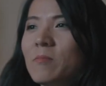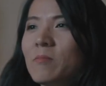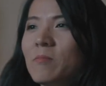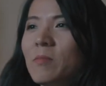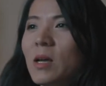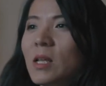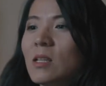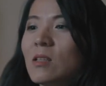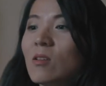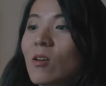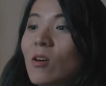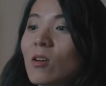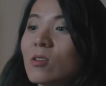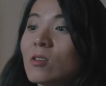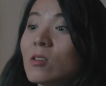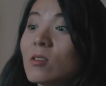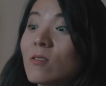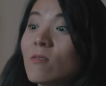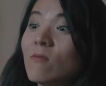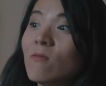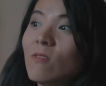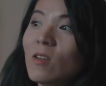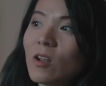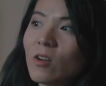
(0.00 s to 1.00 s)
My
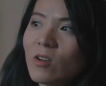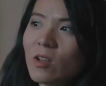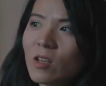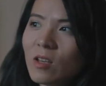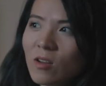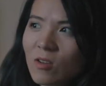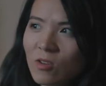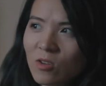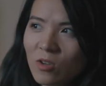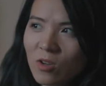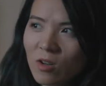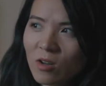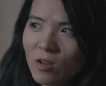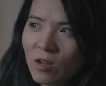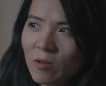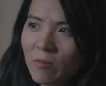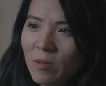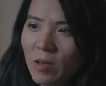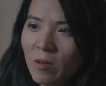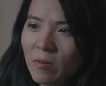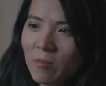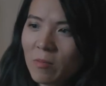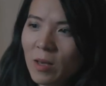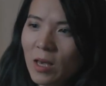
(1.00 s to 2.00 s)
doctor's very concerned
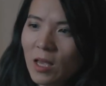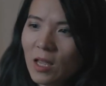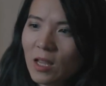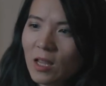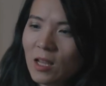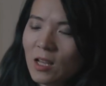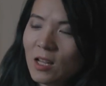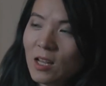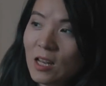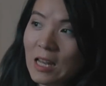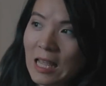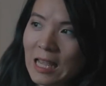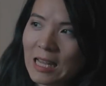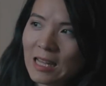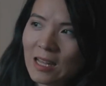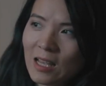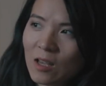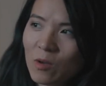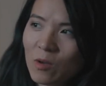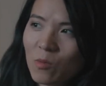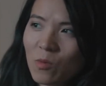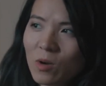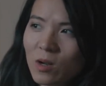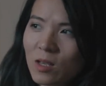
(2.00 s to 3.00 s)
about my late
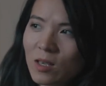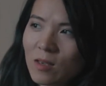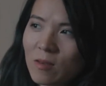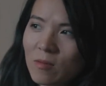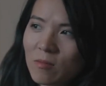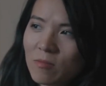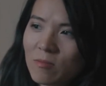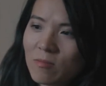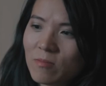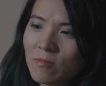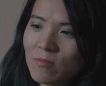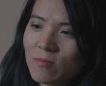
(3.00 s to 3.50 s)
night working